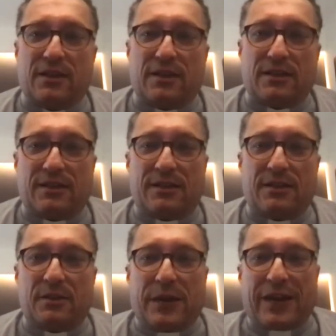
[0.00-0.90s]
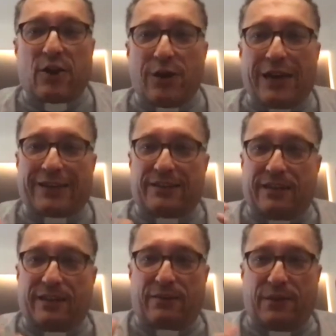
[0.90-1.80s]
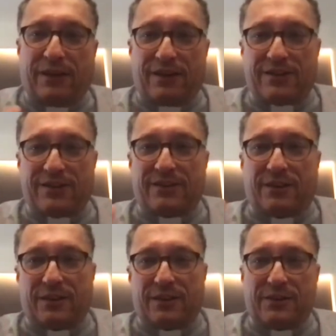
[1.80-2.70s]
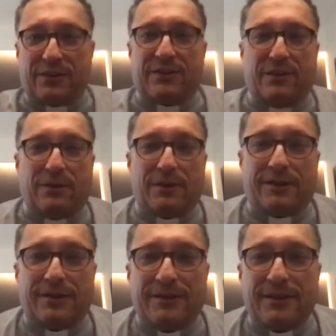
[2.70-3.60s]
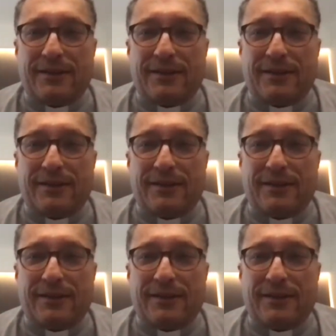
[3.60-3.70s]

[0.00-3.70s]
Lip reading: recollecting things that are still a